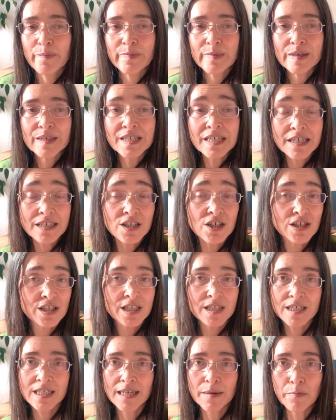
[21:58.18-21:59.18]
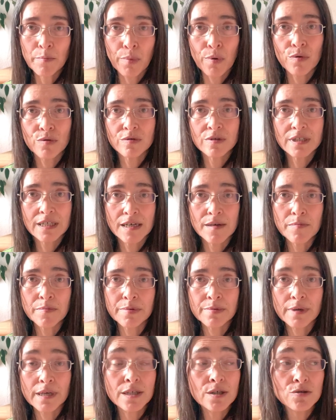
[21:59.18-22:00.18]
such a simple tip,
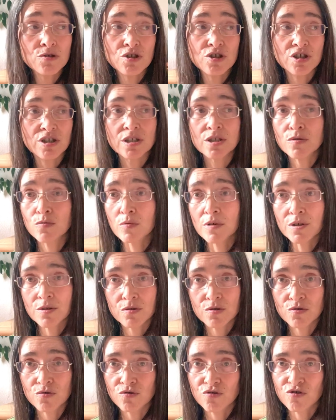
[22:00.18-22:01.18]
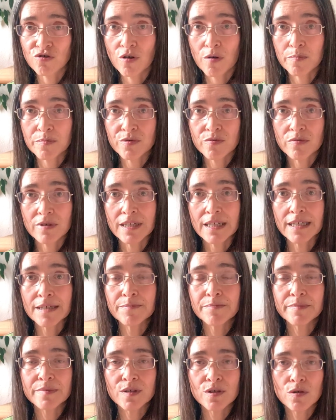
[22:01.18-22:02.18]
and you just need one or two drops, really.
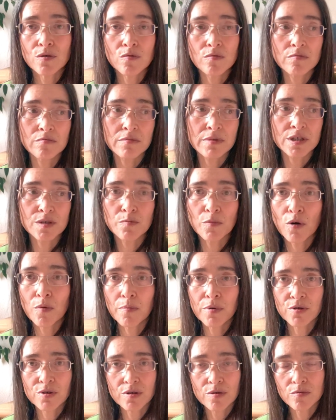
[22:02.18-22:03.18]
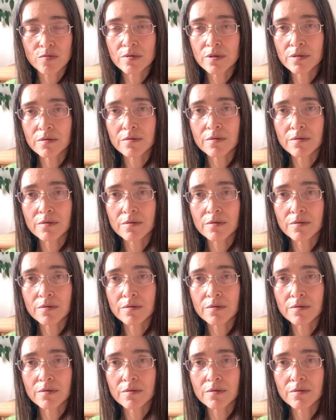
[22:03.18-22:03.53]
So a small bottle will